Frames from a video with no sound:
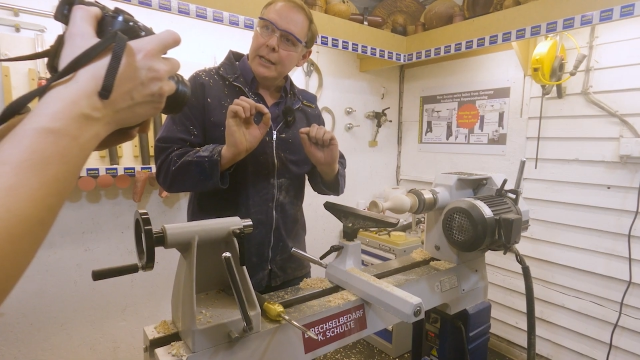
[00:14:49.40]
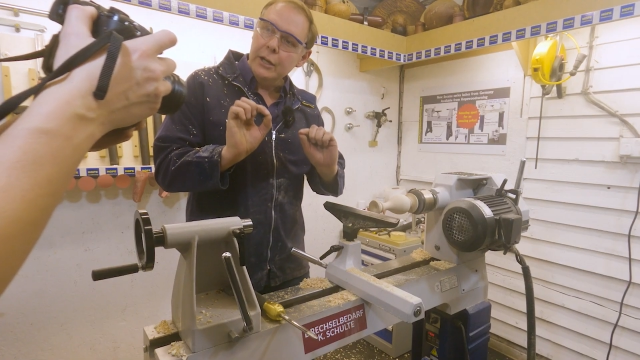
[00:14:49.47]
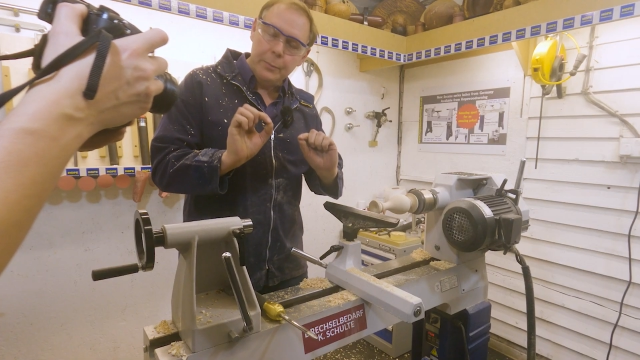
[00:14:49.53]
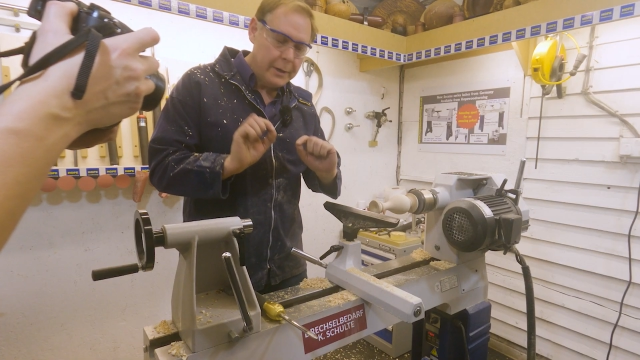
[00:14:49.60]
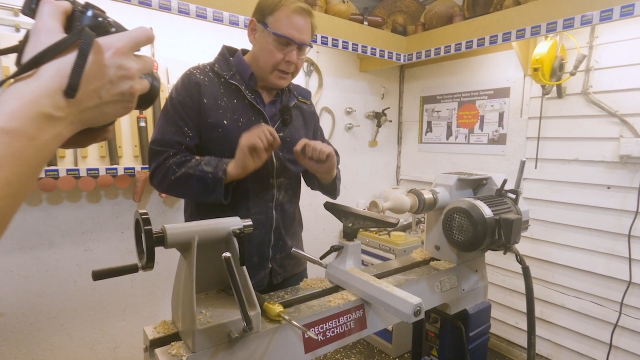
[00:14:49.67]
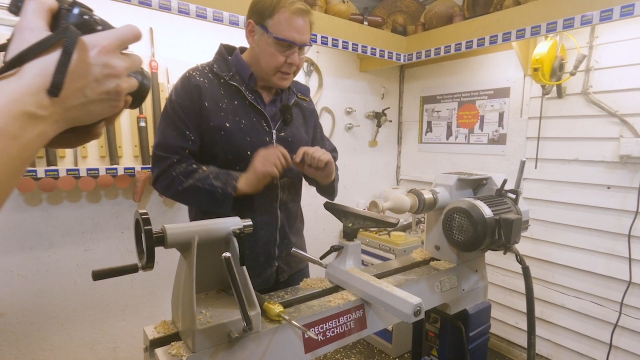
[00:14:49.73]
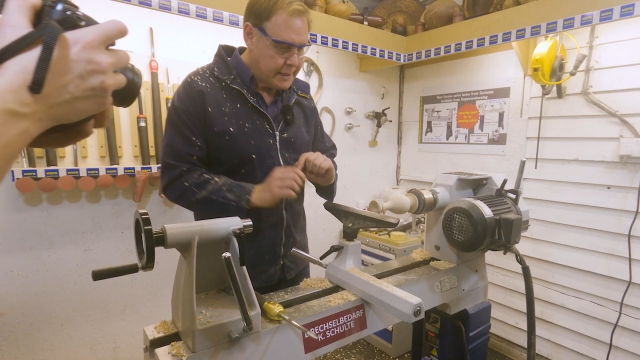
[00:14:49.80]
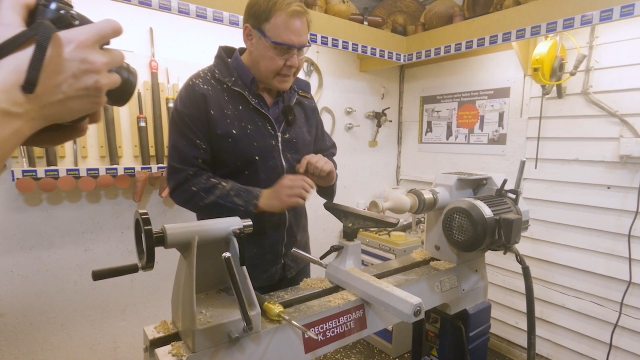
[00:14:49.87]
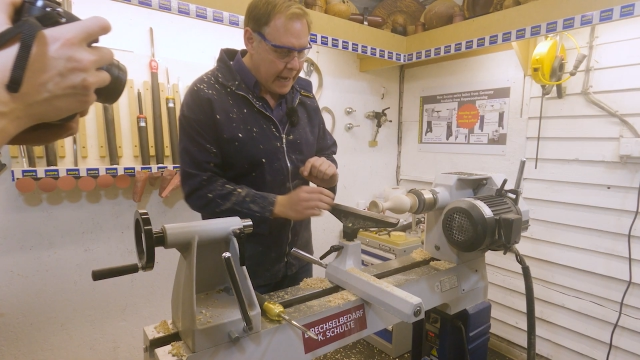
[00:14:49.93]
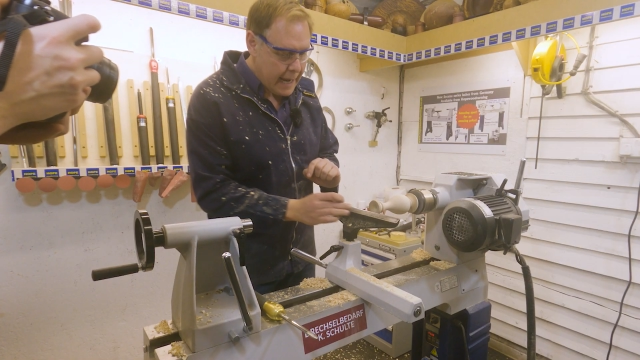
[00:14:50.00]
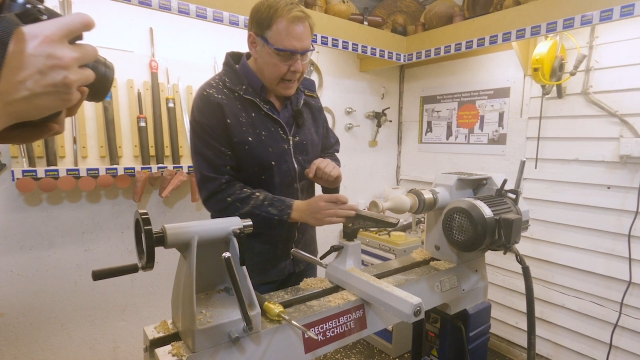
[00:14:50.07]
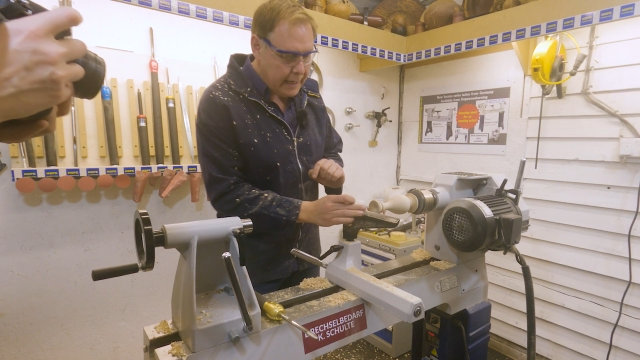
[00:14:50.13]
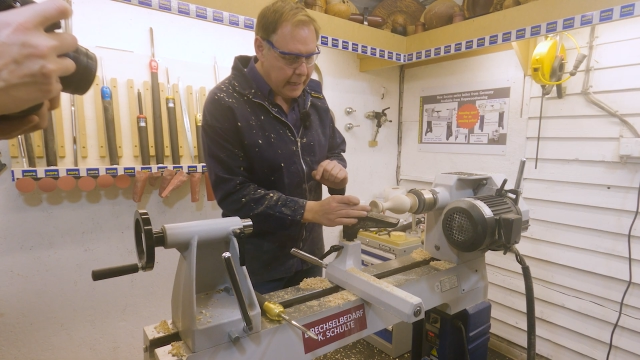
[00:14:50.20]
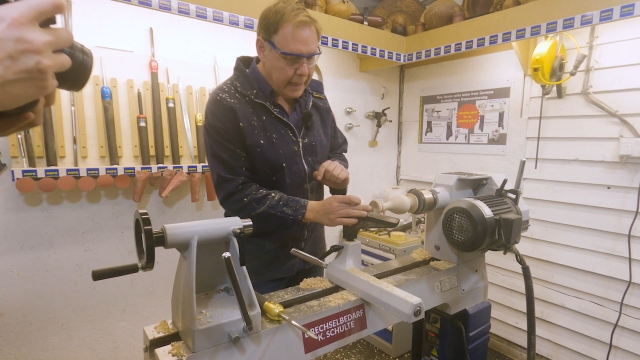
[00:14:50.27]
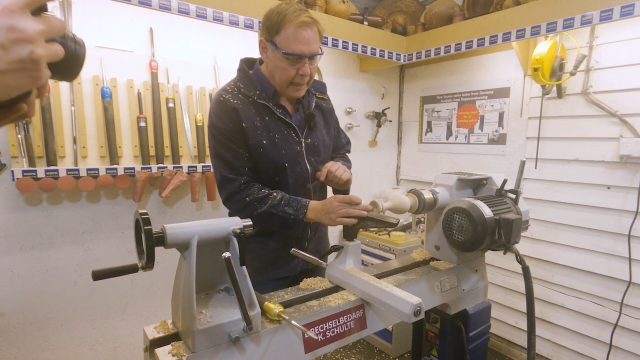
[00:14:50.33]
little bit of
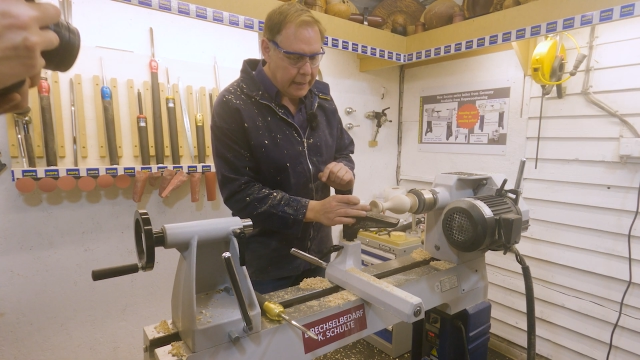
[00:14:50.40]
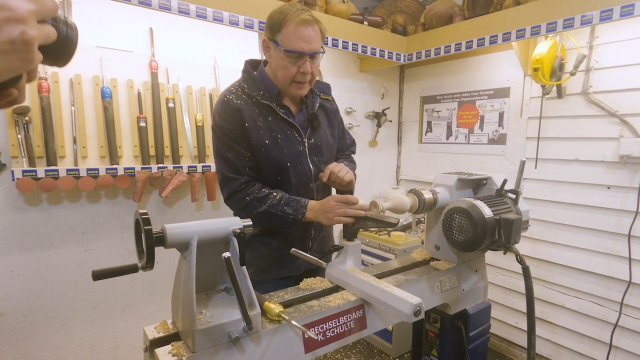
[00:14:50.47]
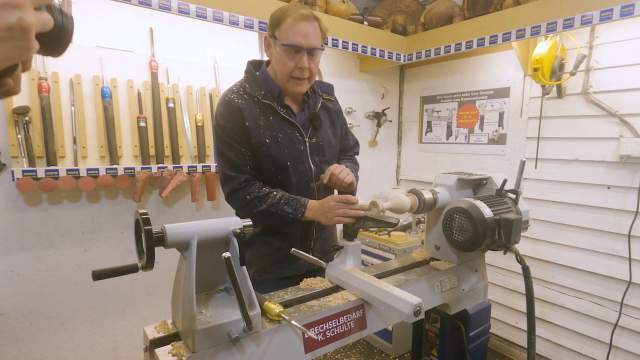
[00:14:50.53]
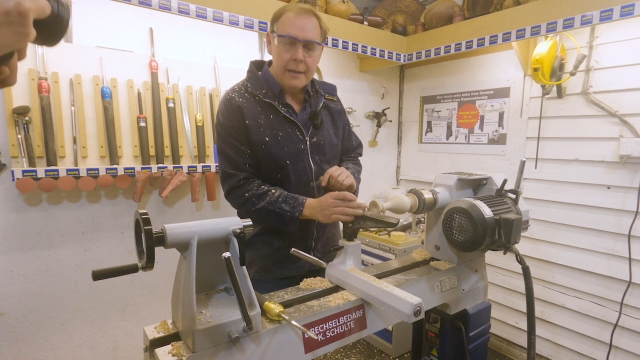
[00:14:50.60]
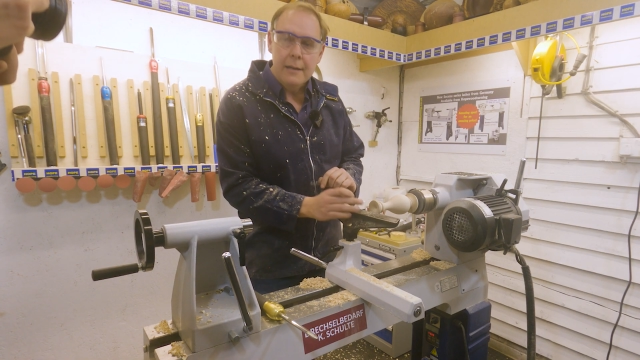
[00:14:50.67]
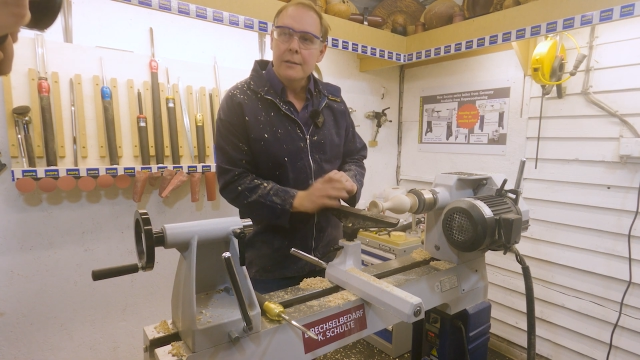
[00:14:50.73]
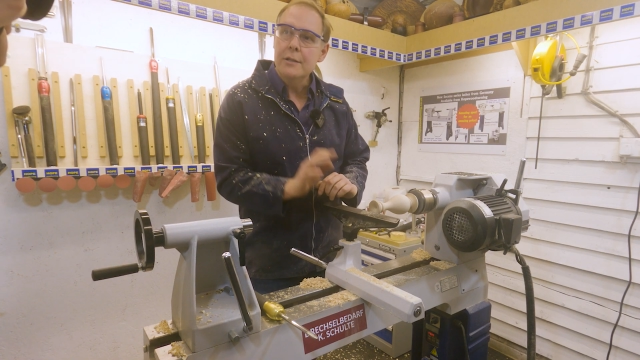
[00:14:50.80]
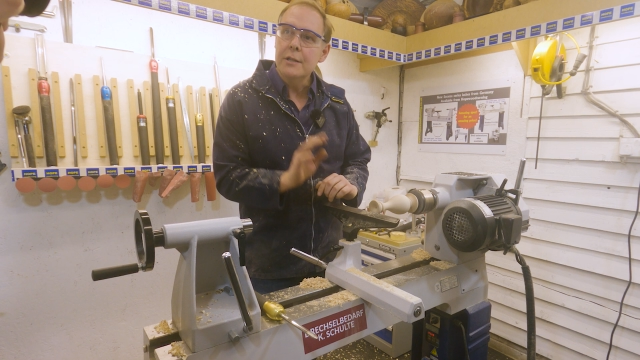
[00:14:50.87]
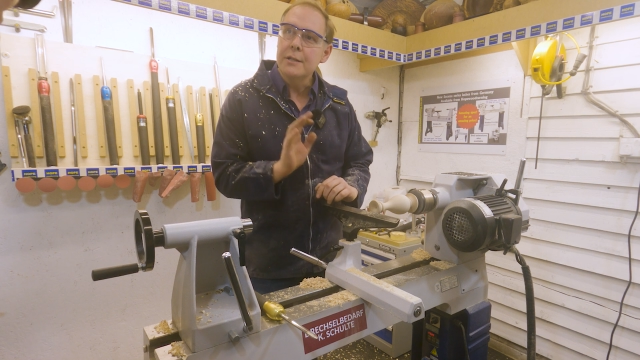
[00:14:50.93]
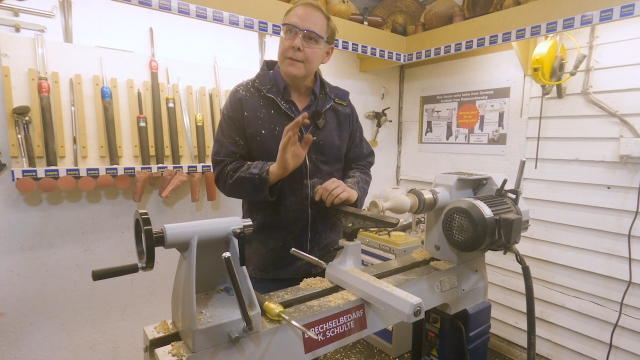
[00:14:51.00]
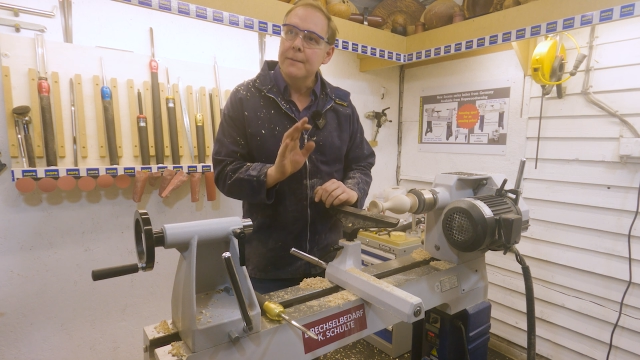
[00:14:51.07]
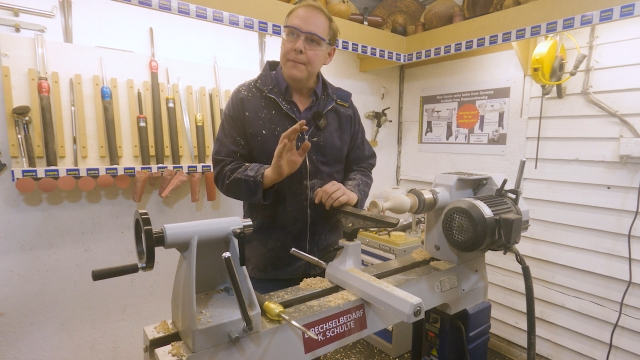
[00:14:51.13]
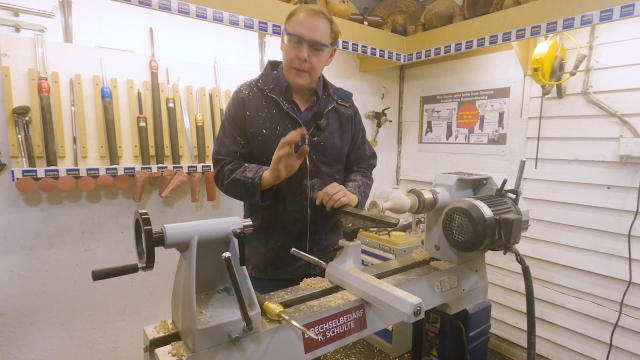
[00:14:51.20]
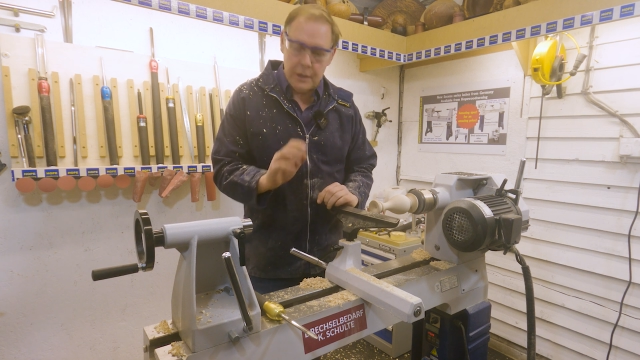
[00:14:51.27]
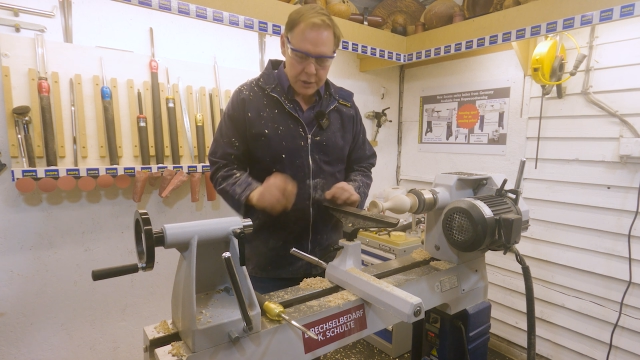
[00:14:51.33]
sanding just to
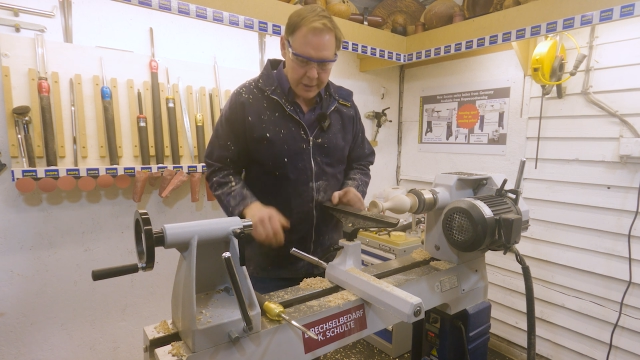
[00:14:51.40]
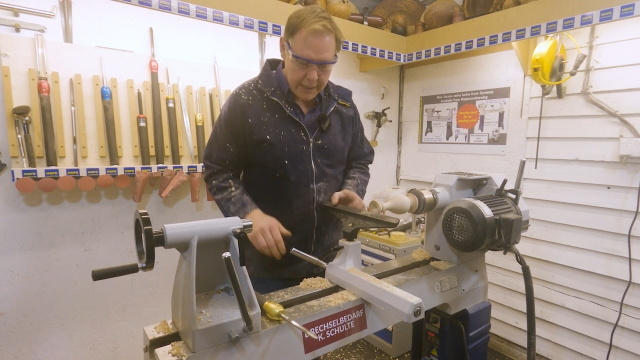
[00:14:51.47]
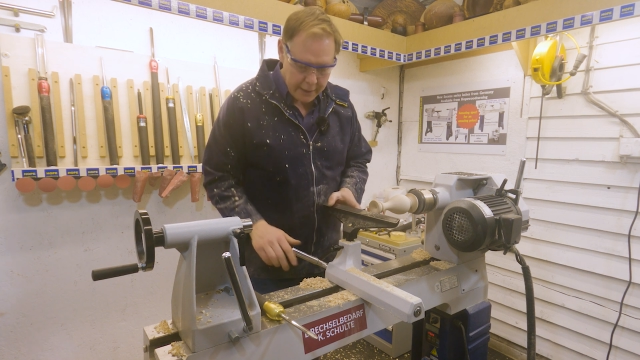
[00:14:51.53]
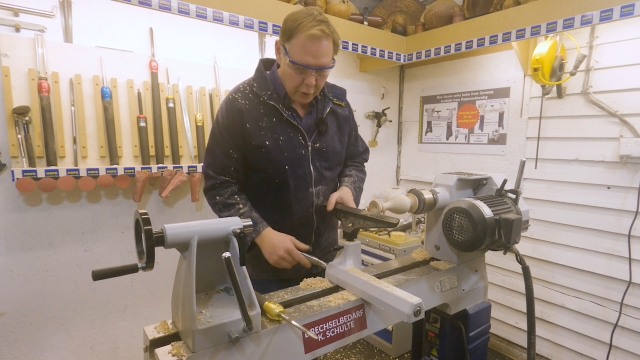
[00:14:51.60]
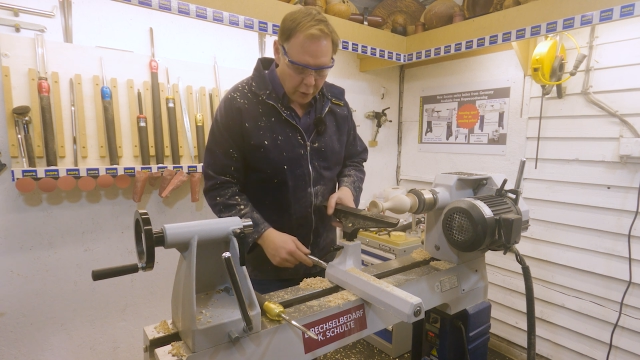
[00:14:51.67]
finish that